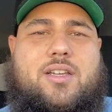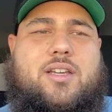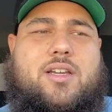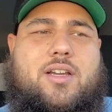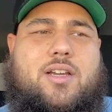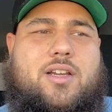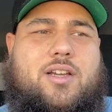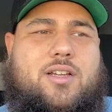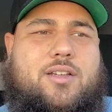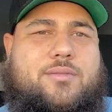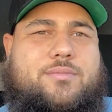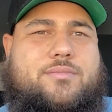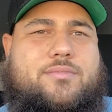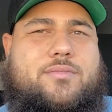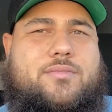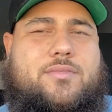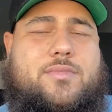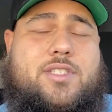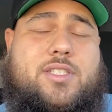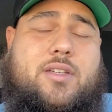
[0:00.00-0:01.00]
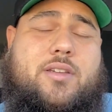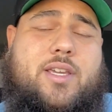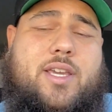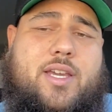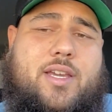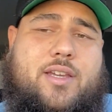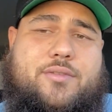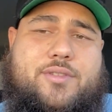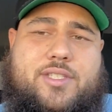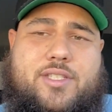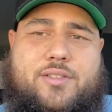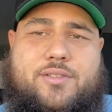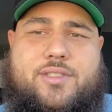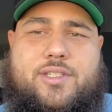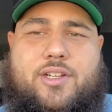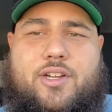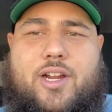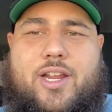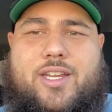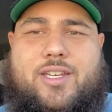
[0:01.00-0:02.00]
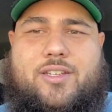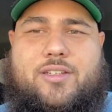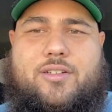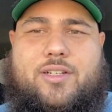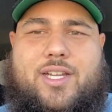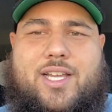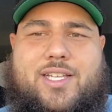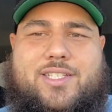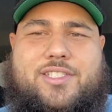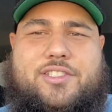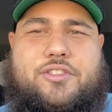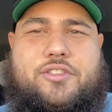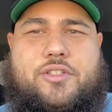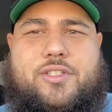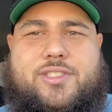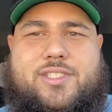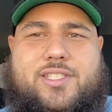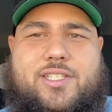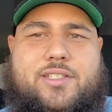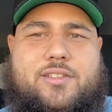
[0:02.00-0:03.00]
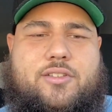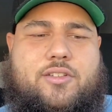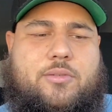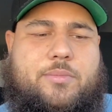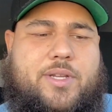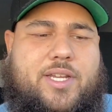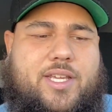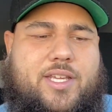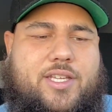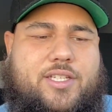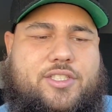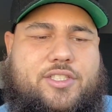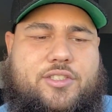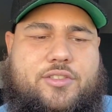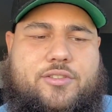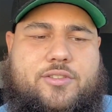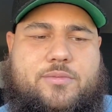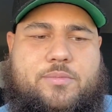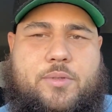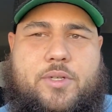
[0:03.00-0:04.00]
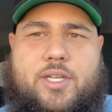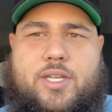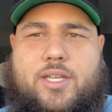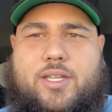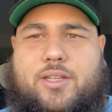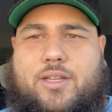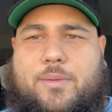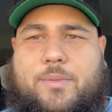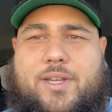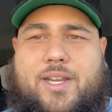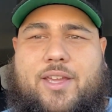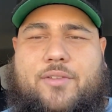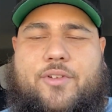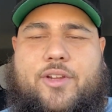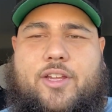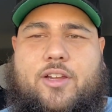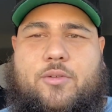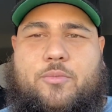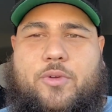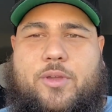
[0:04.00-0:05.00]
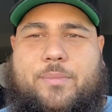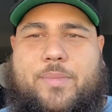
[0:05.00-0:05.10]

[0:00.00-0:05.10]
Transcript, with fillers: Um, so yeah, it was, it was a great deal, guys. As you can see, a little bit of issues, but I mean, every home we